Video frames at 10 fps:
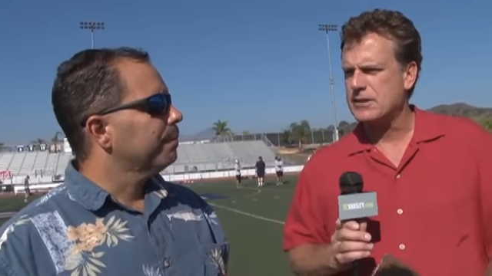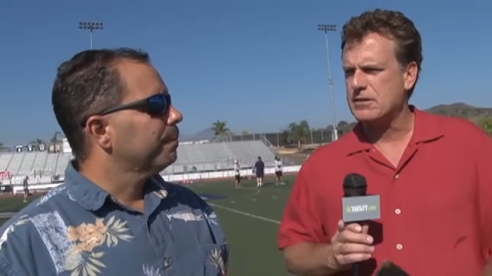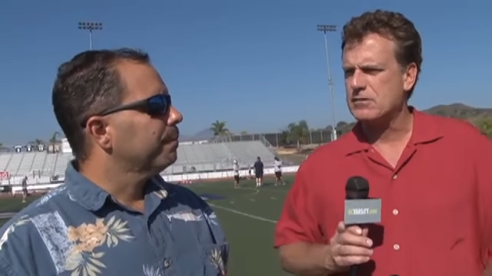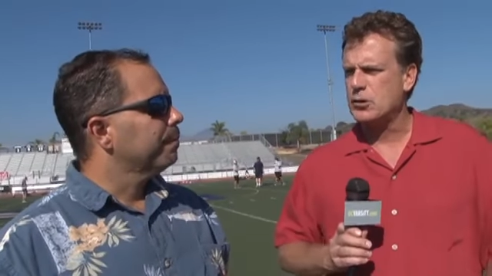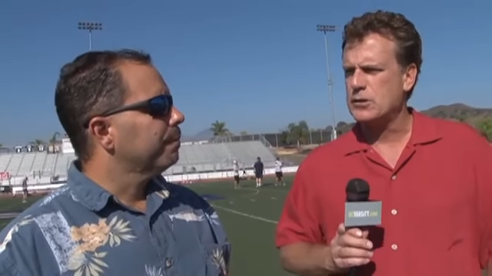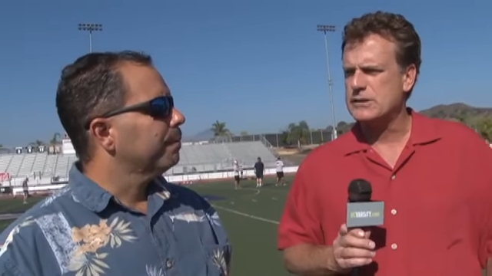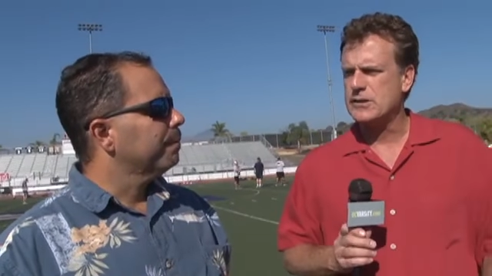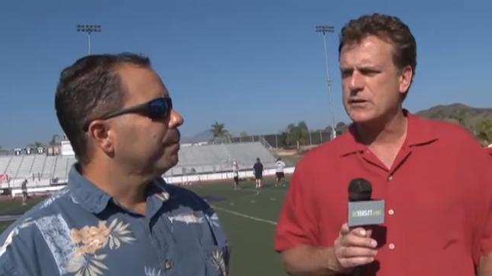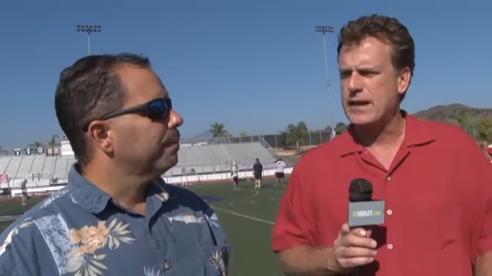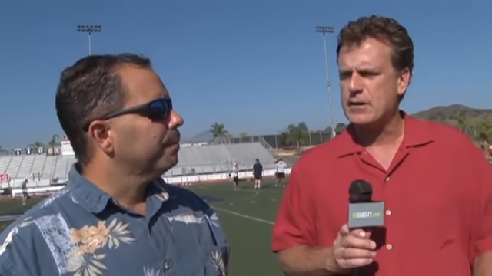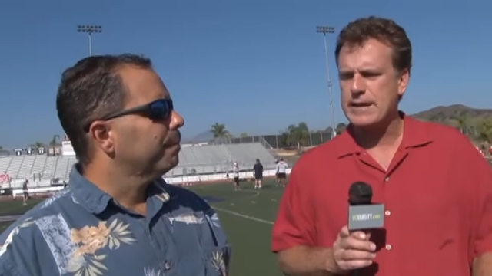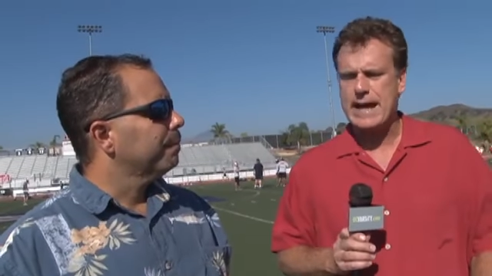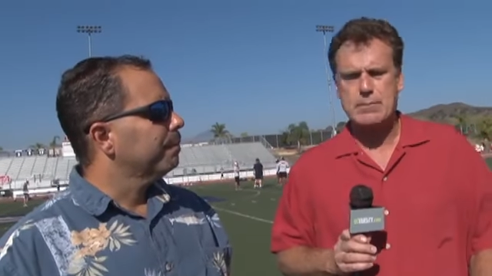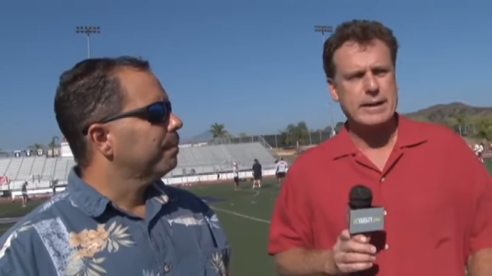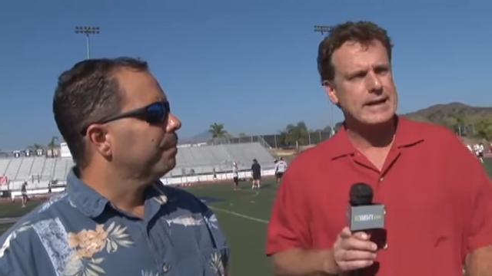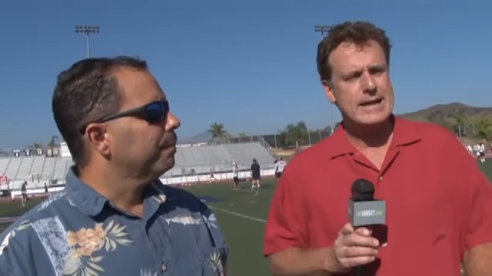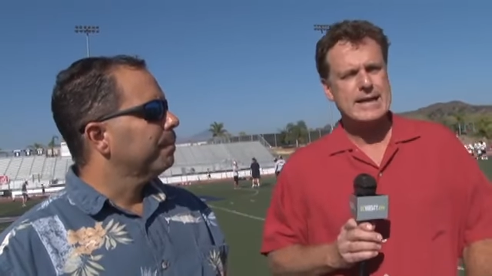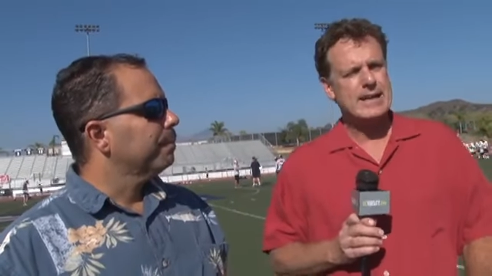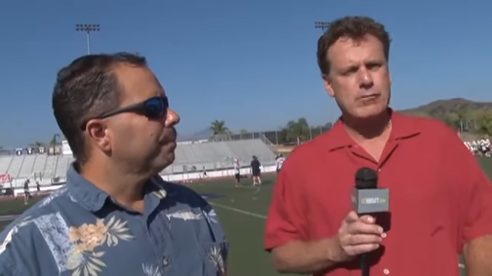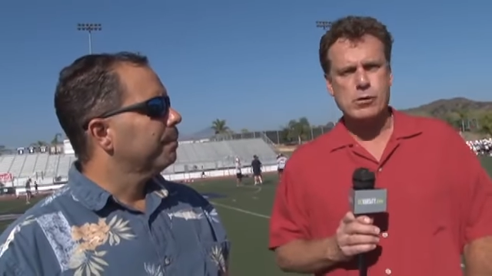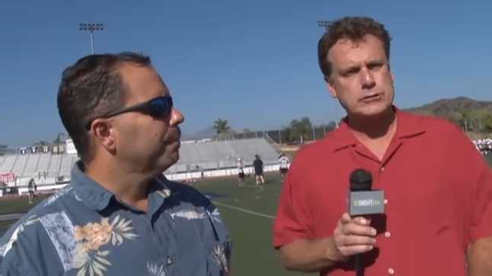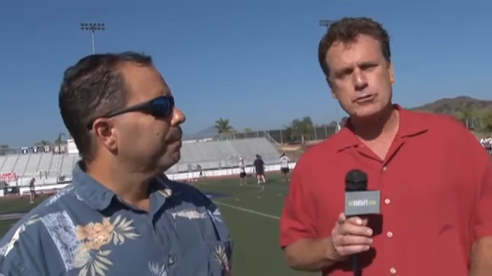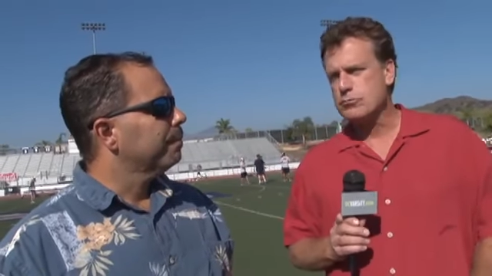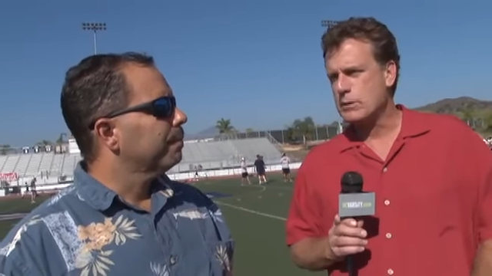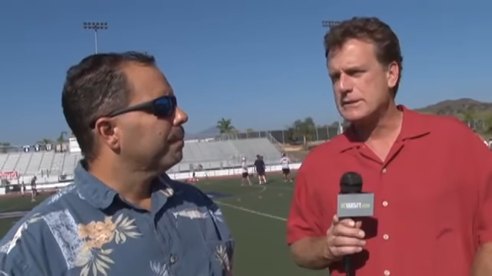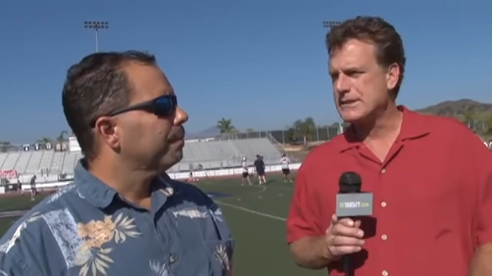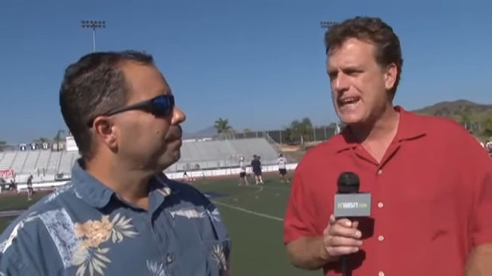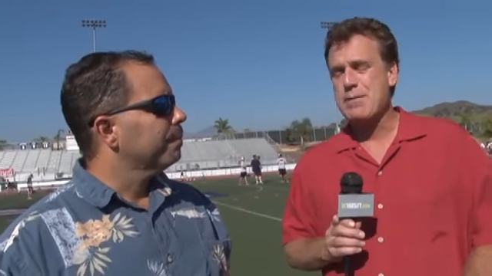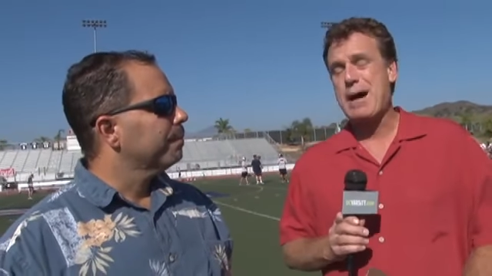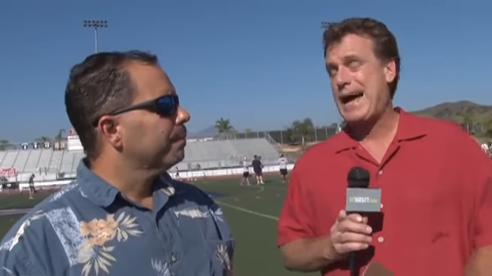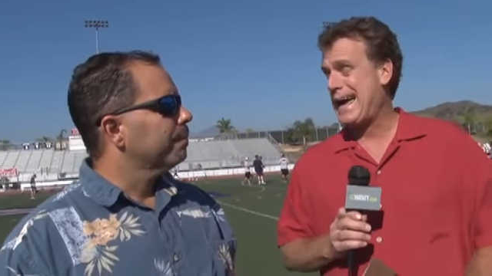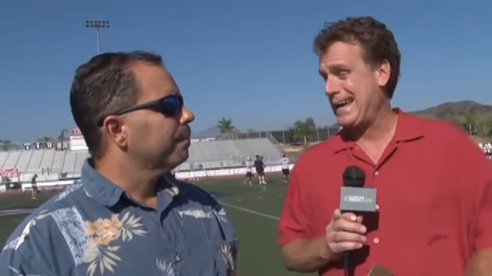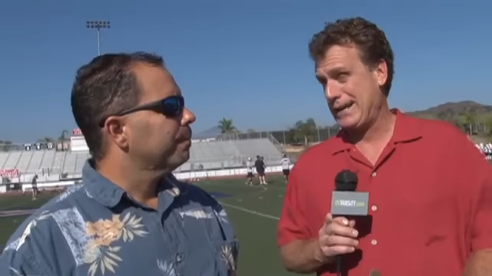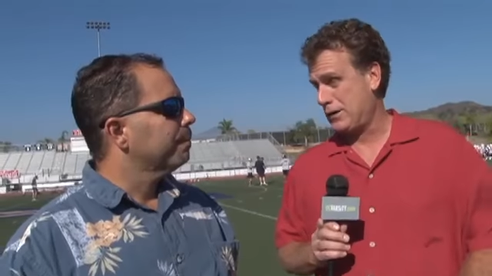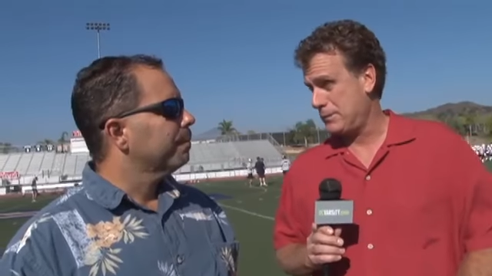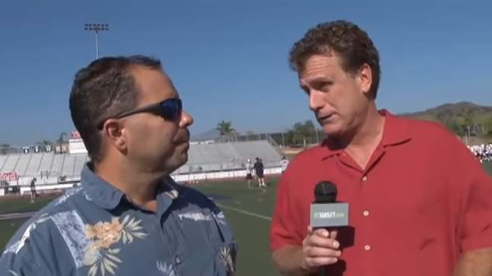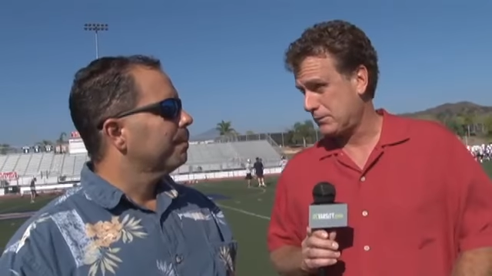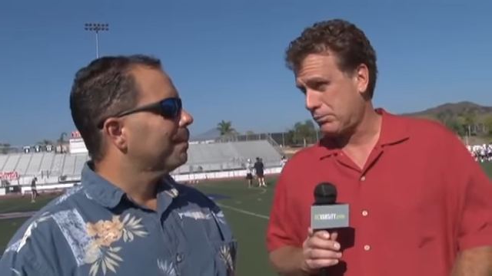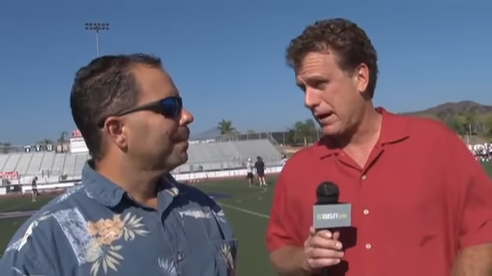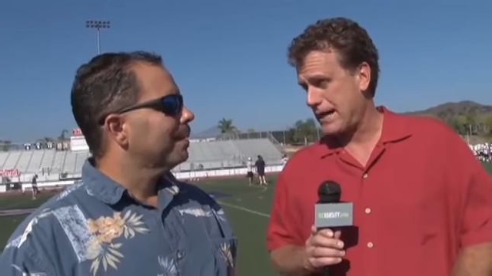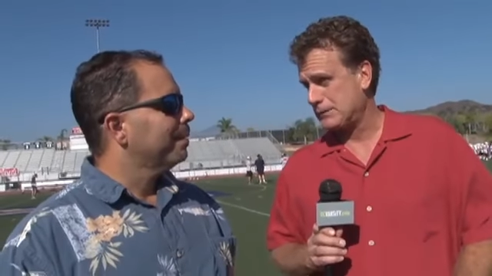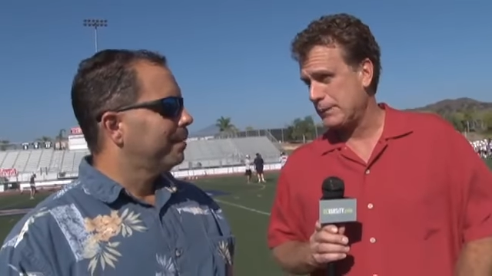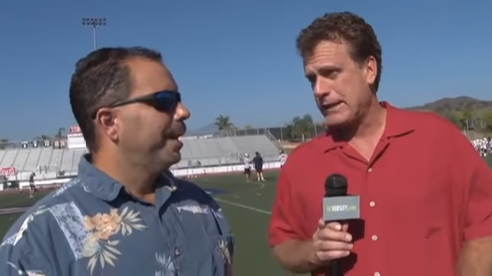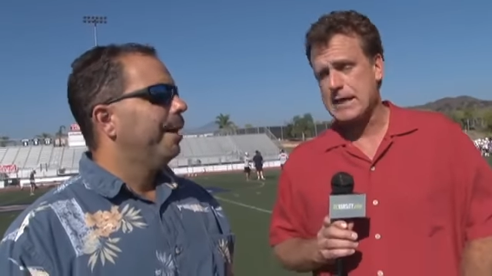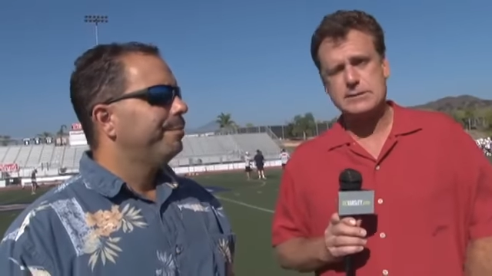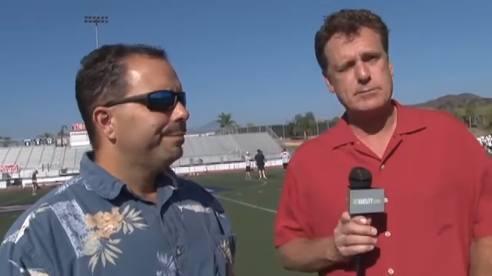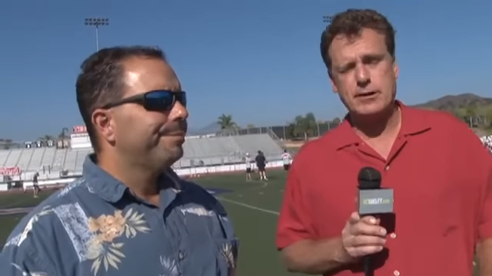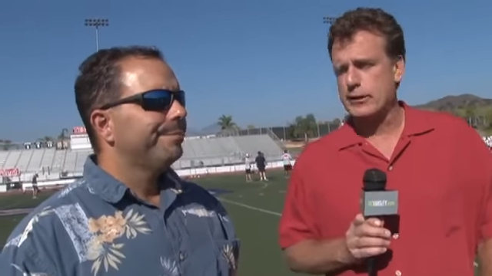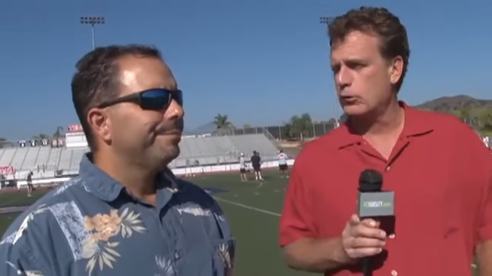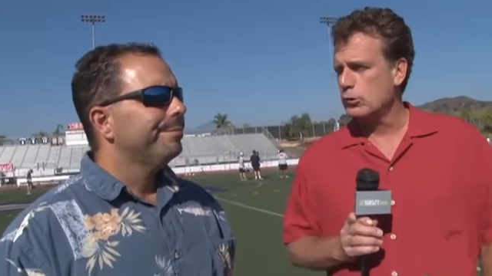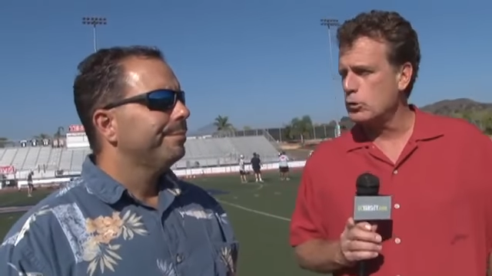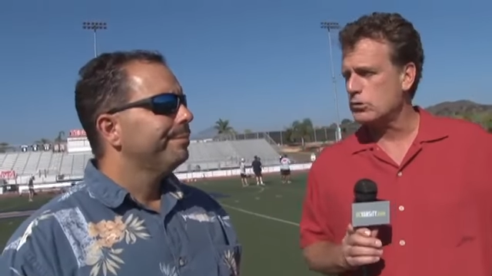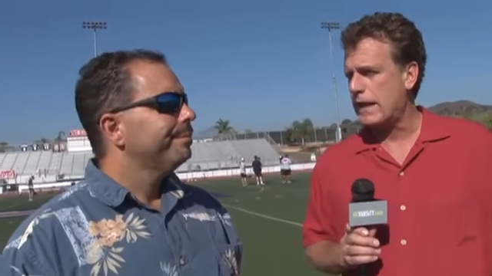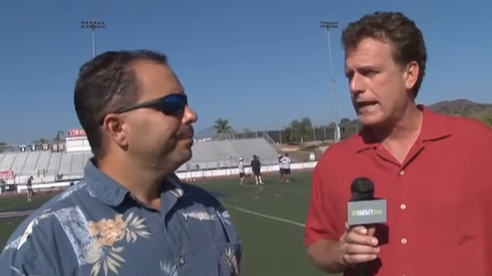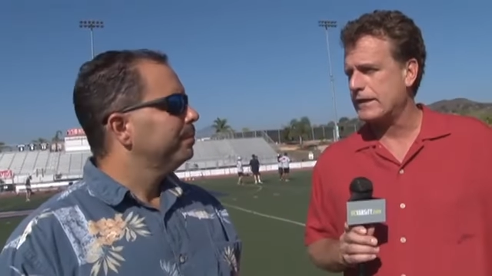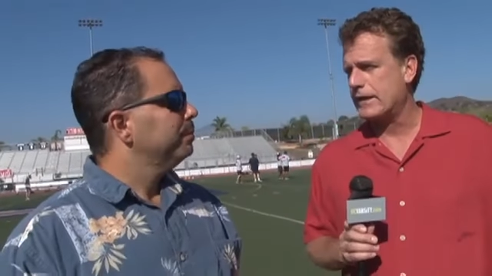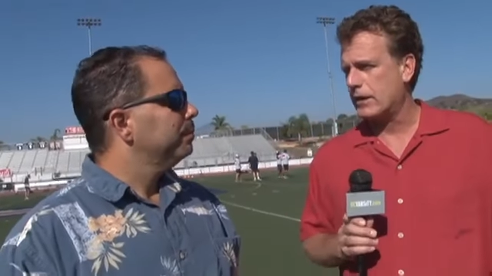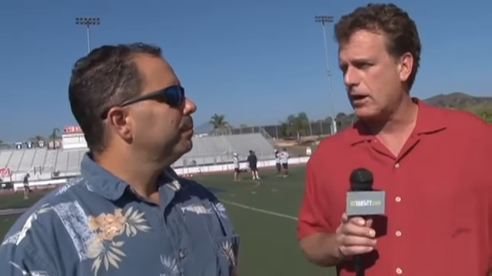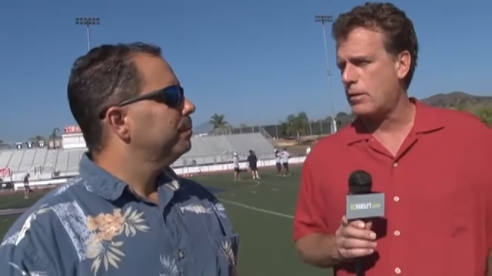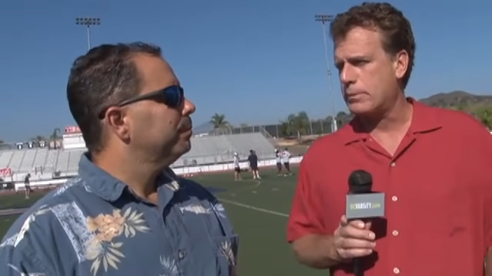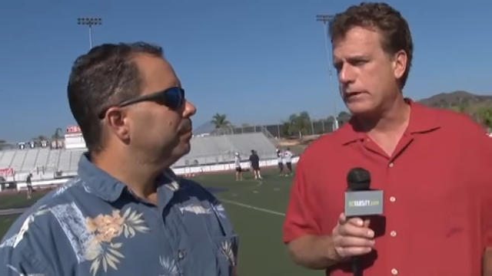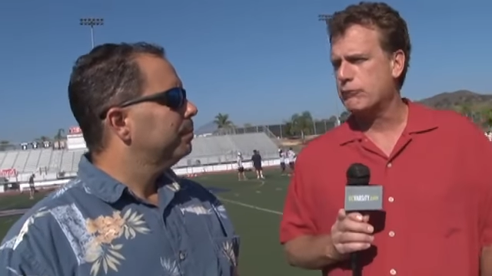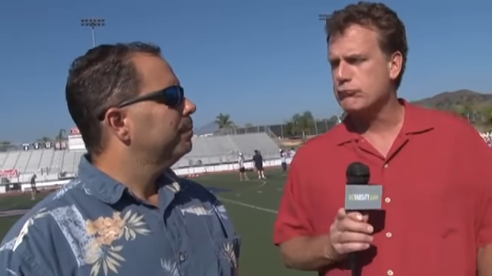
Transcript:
Speaker 1: like you're alluding to there, Dan. But if Orange Lutheran wins this game, I ain't going to be surprised because no. Uh, you know Luke Langdon and company